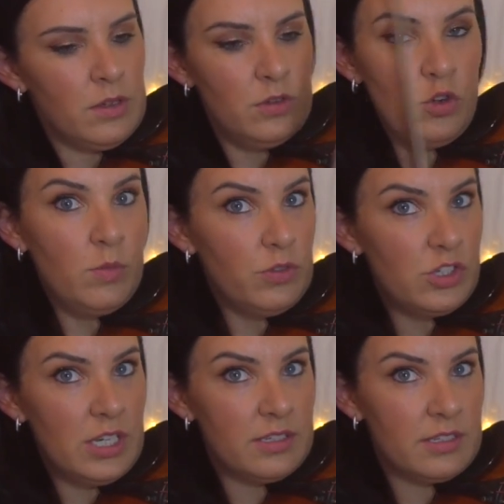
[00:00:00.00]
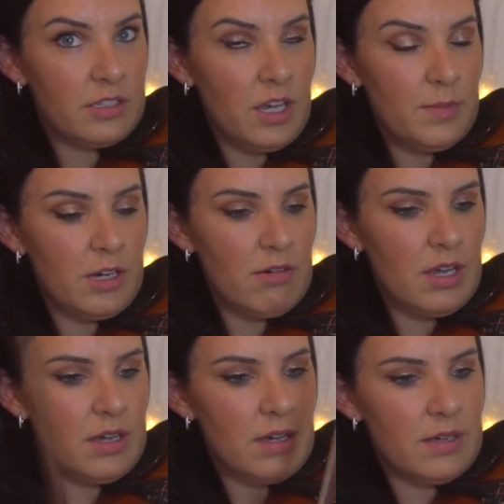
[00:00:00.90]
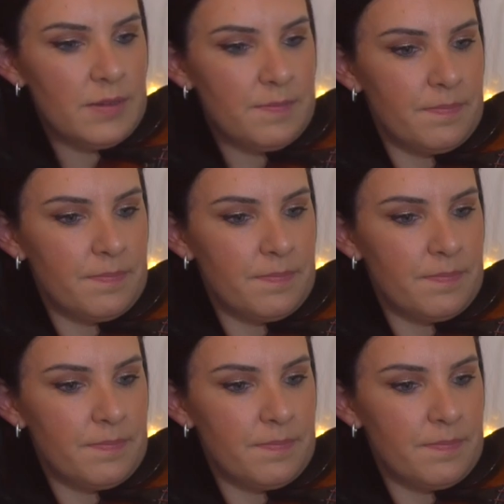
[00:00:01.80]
Normal G's this time, hurrah!